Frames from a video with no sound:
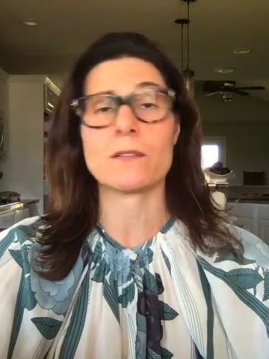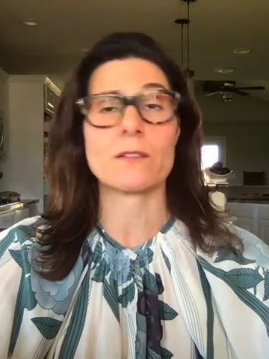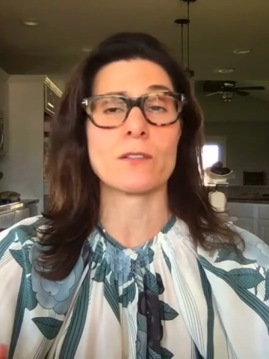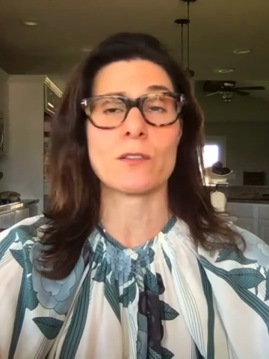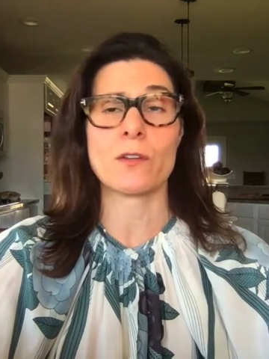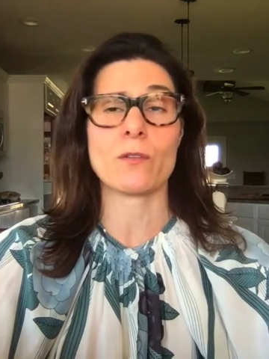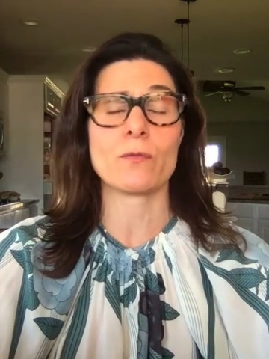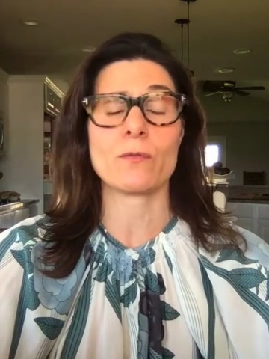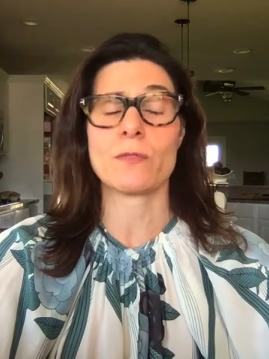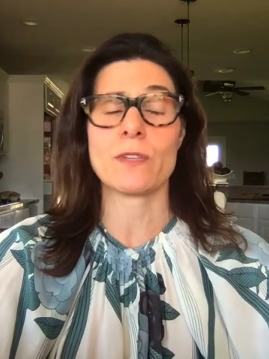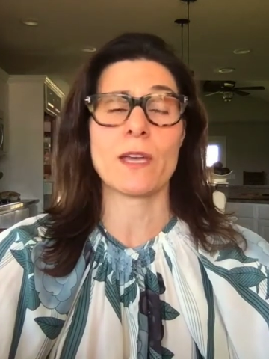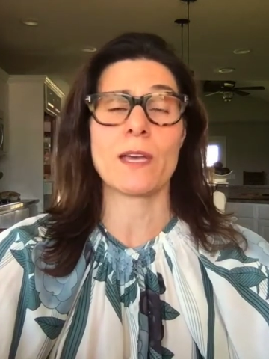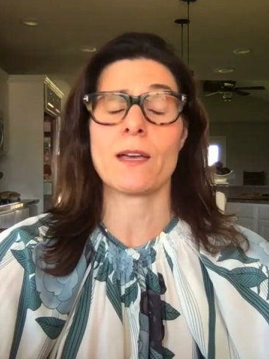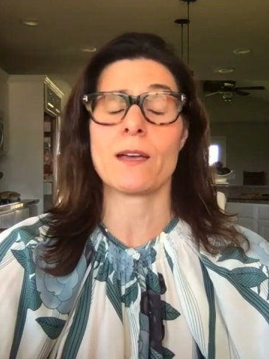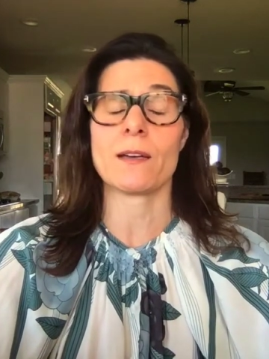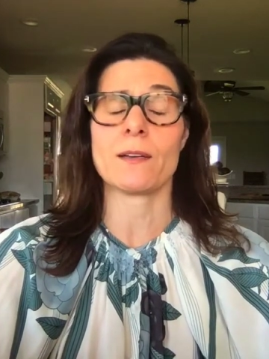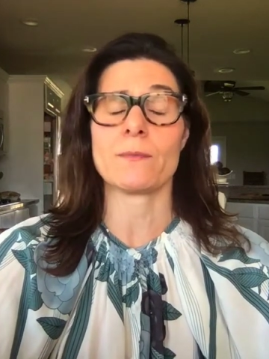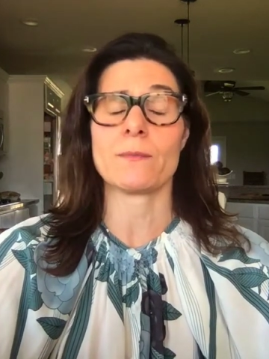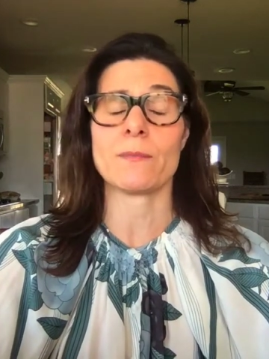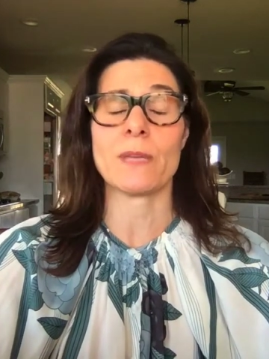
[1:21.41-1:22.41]
So
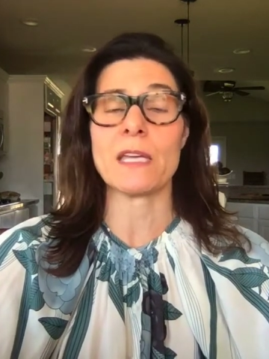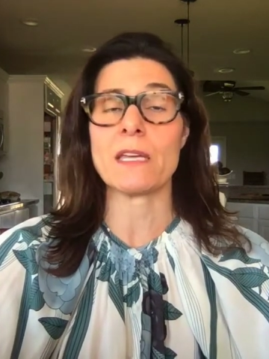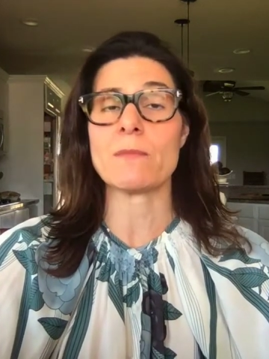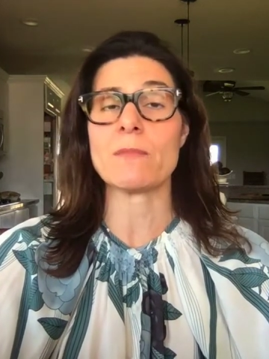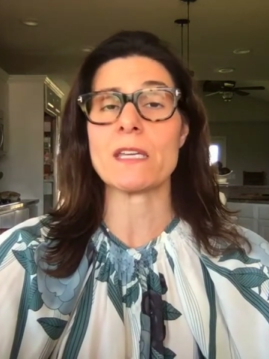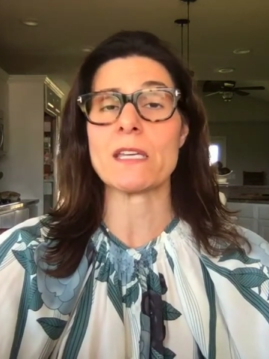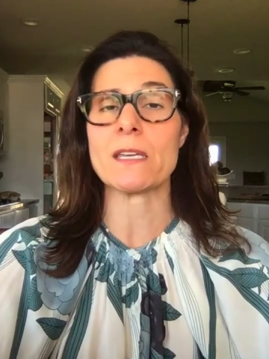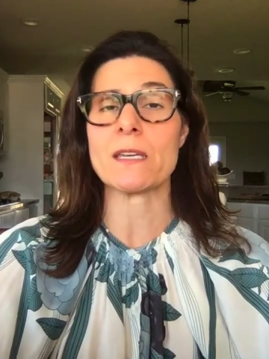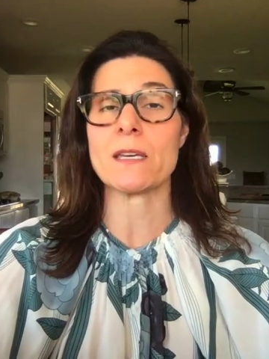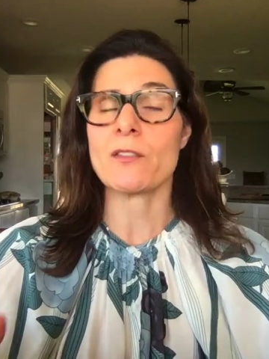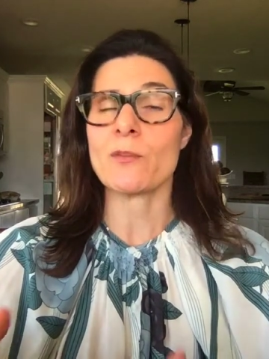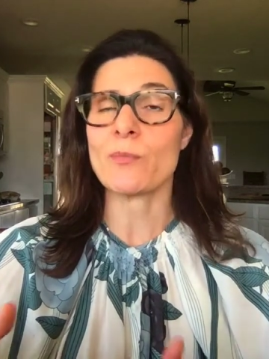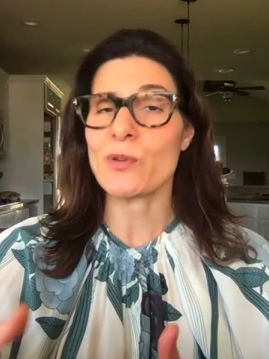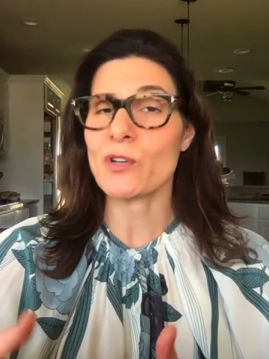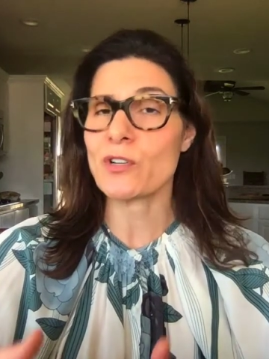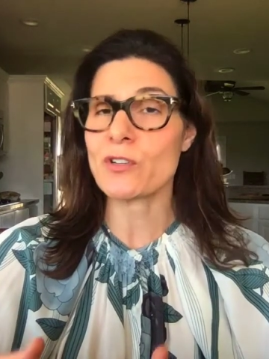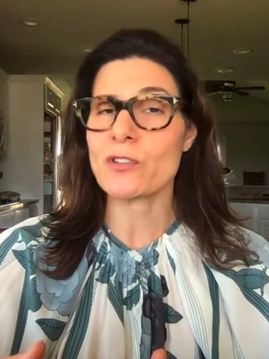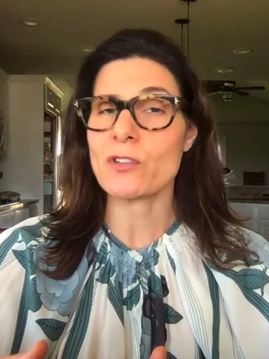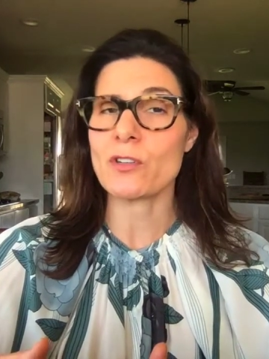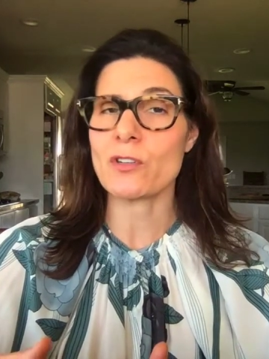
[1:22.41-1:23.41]
yeah, maybe the
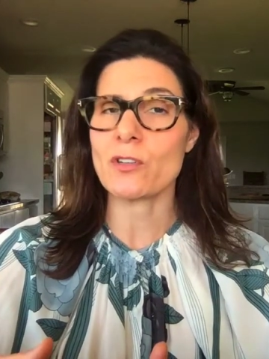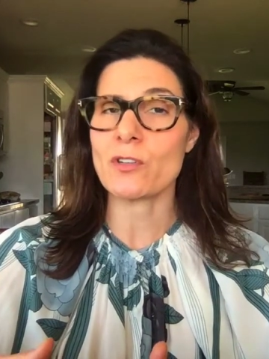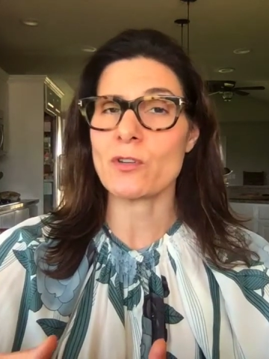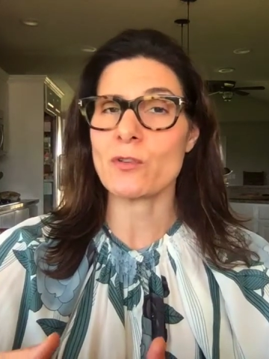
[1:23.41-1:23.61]
person